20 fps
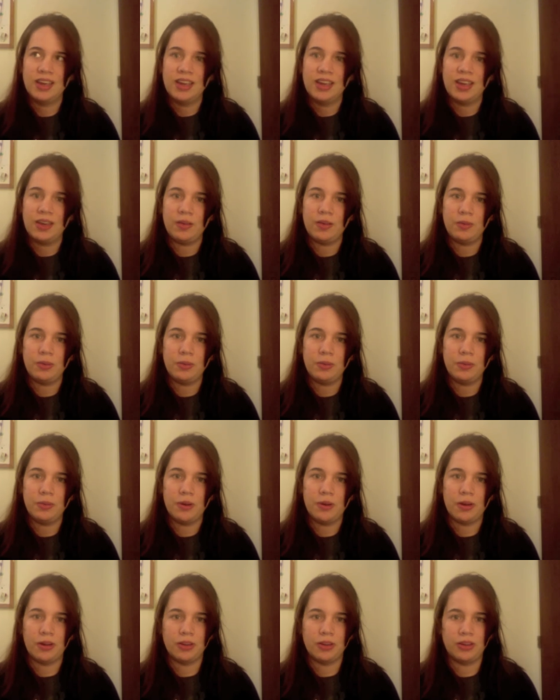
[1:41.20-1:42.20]
it when people
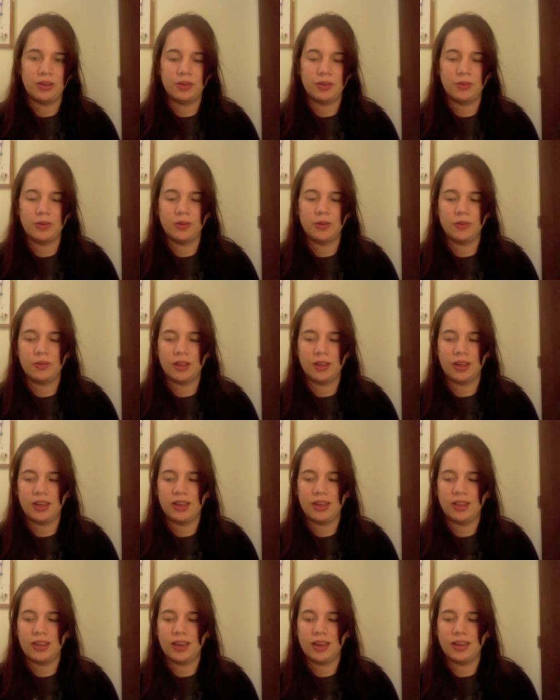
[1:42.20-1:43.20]
argue, we don't
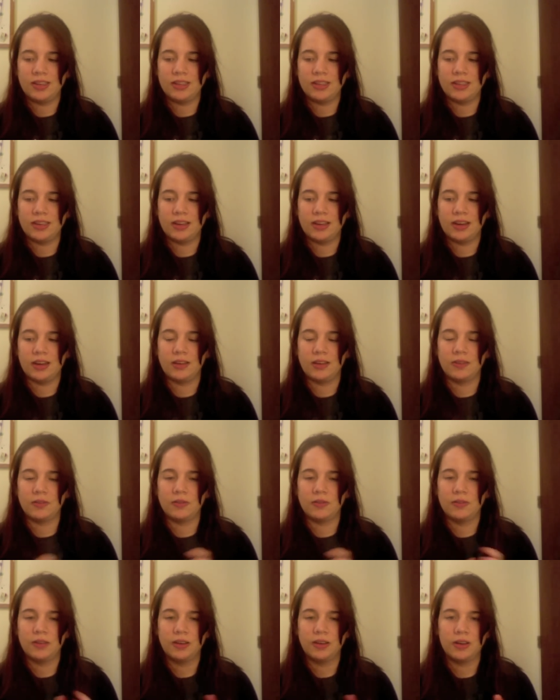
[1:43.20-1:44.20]
like the idea of
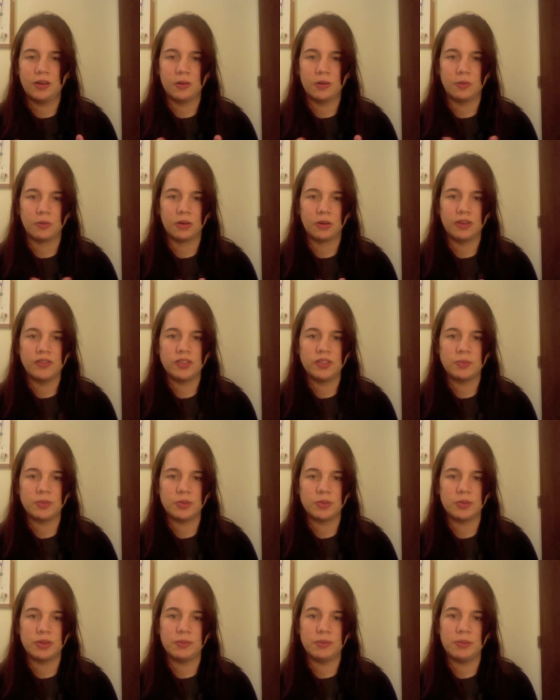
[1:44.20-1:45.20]
rifts
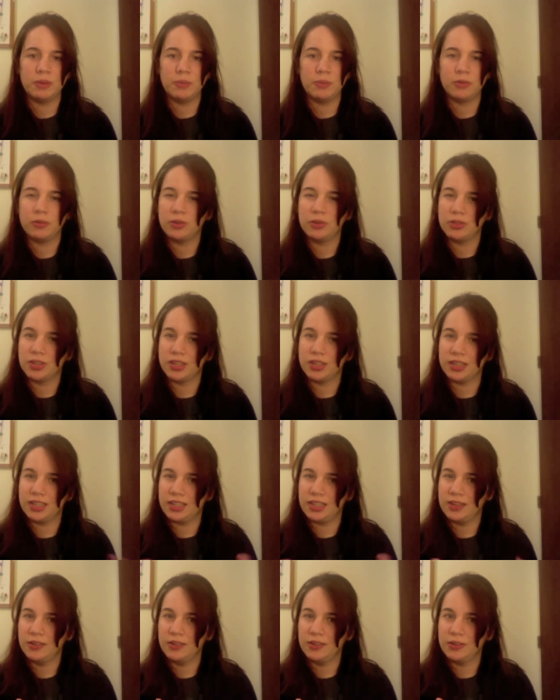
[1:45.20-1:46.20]
between people and we try to
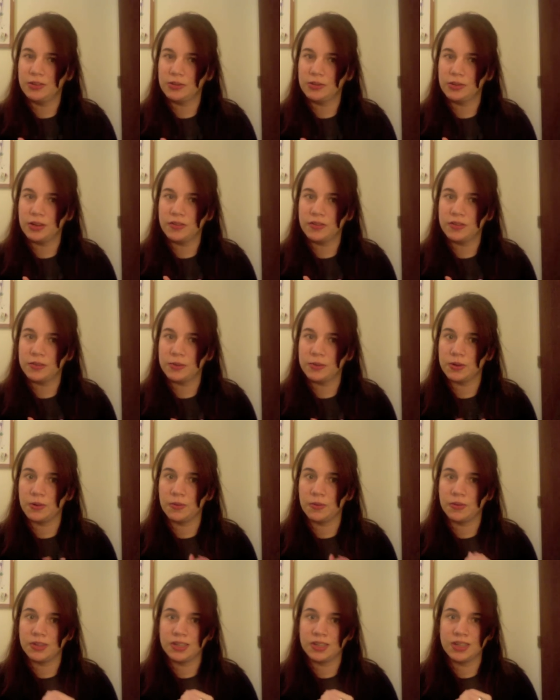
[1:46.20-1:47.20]
heal those rifts. We
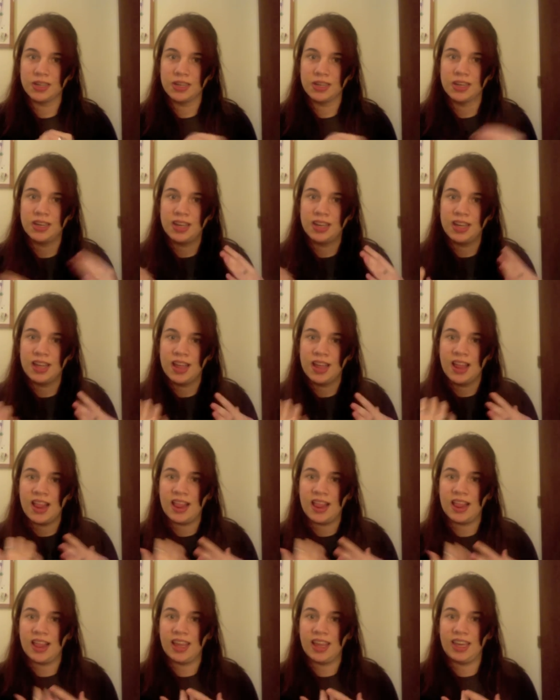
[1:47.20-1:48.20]
don't
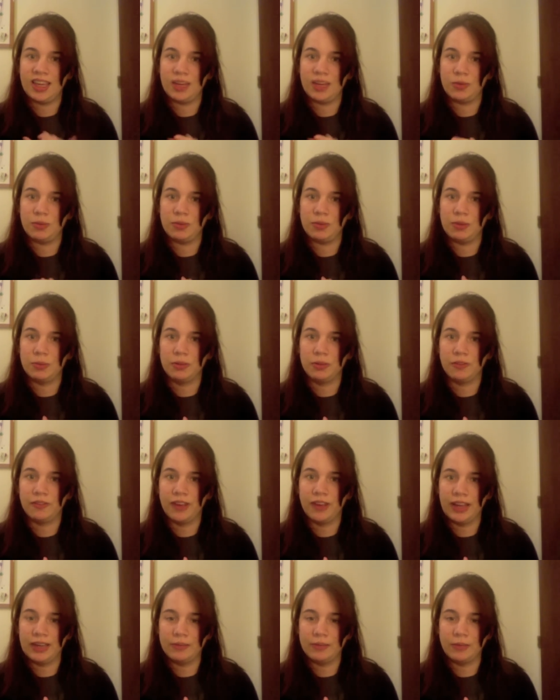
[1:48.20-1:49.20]
like it when people
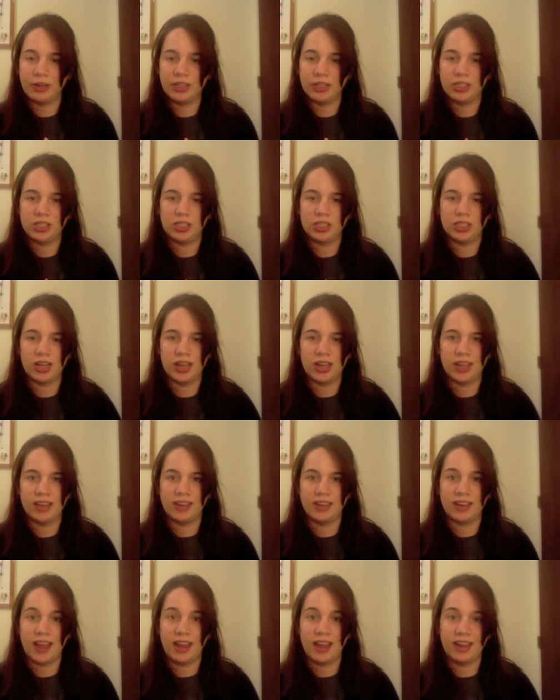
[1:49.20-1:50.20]
fight much,
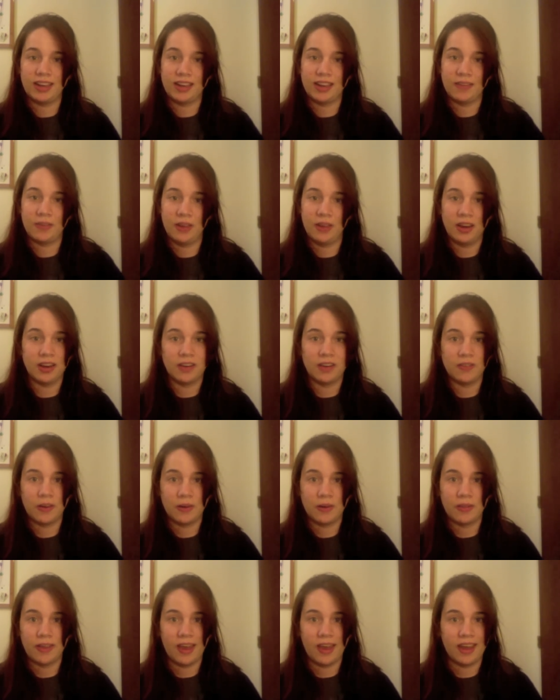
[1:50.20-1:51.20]
and I can definitely
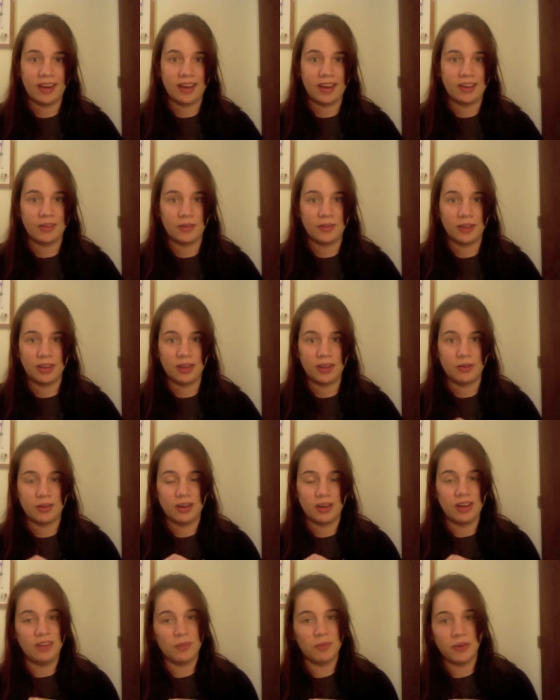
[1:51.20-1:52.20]
identify with that. I don't like it
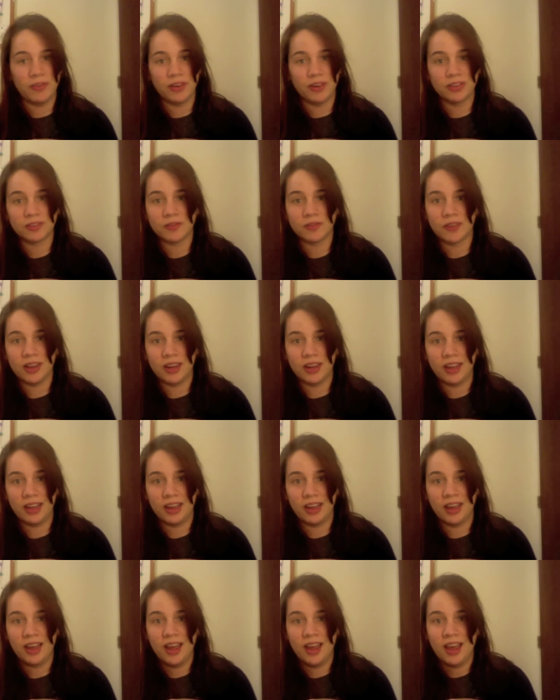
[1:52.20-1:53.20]
when any of my friends are
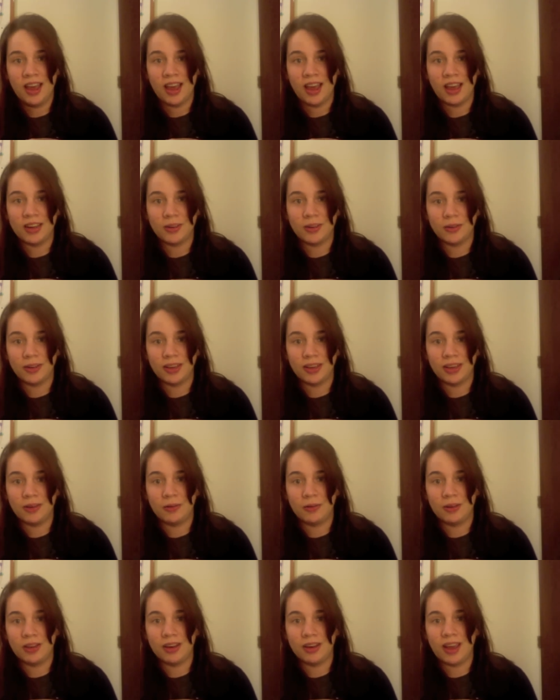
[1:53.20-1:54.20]
fighting. I don't like
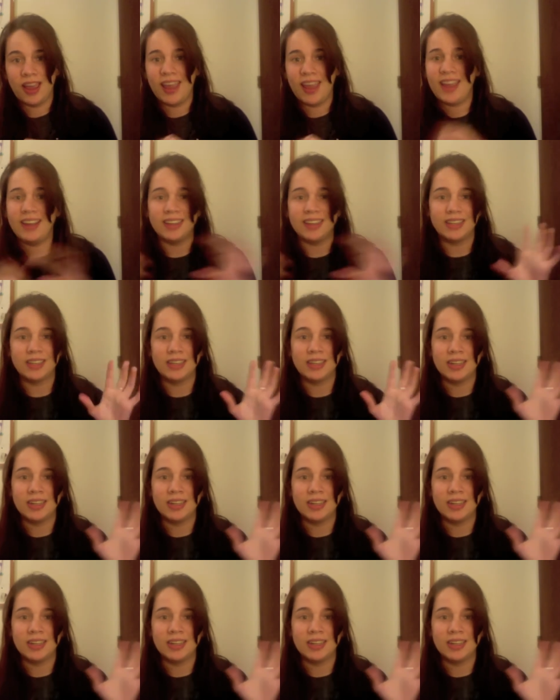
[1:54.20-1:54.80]
it when I hate